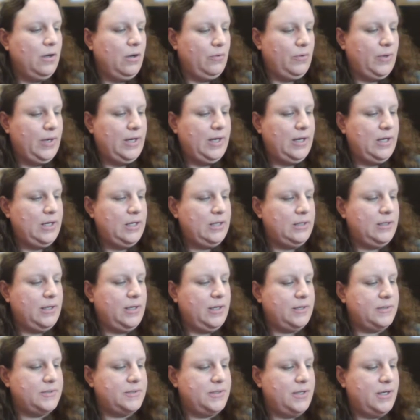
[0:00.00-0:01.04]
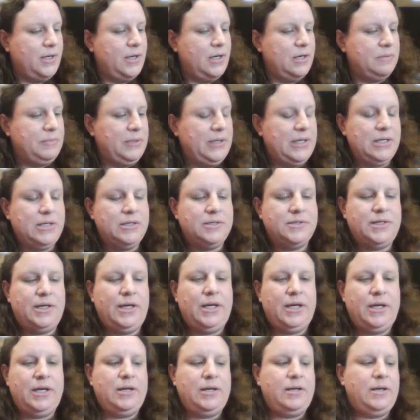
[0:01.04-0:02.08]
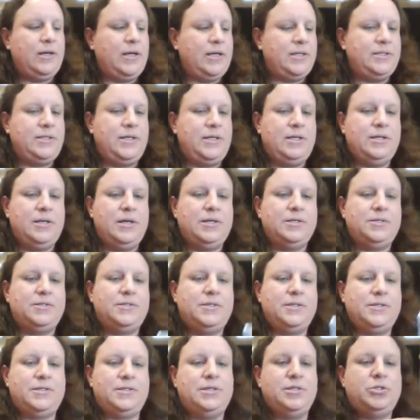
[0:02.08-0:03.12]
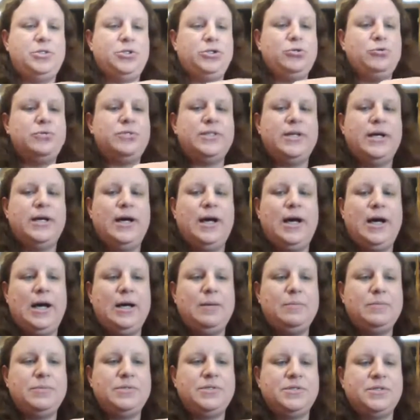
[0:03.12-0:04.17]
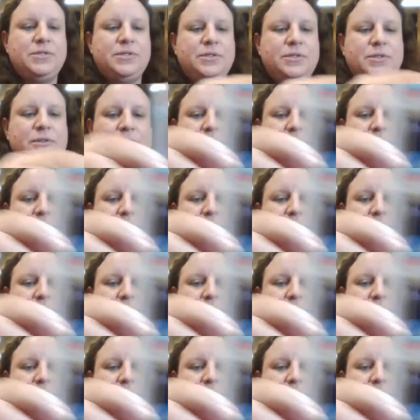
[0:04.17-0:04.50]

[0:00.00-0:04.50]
Okay, next up is a 1962 Topps